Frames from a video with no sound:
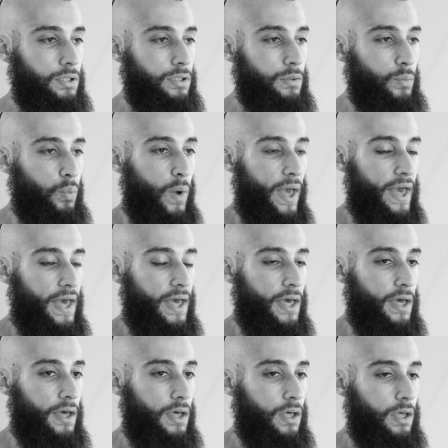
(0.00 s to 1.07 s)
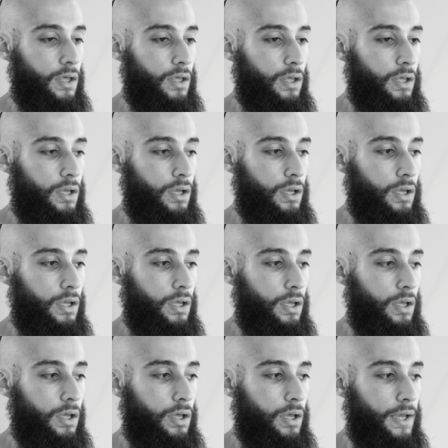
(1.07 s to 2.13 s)
where
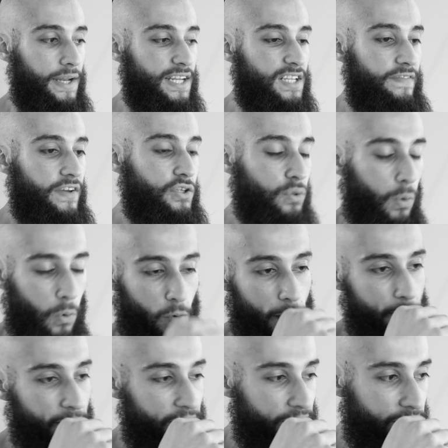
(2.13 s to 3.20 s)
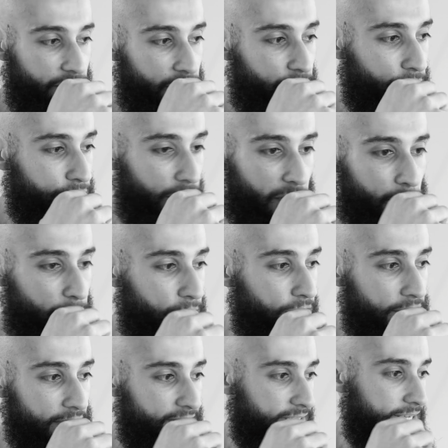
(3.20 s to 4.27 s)
an individual or group of individuals, a
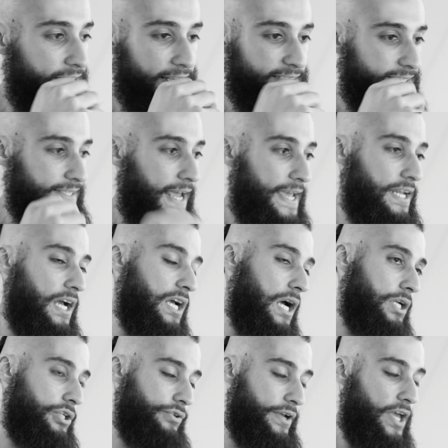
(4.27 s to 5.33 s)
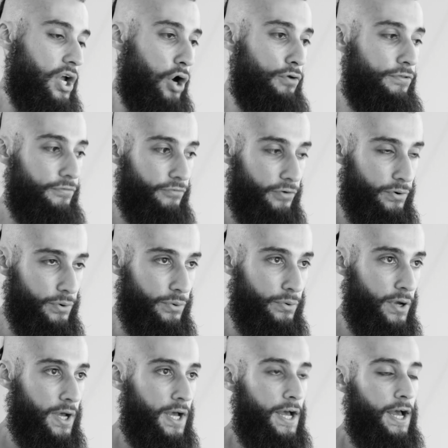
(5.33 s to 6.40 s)
community, a city, a state, a country go through
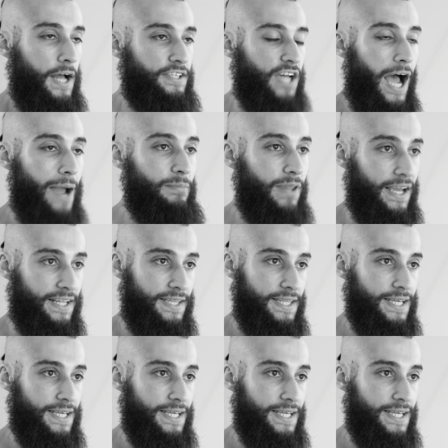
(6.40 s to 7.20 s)
a time like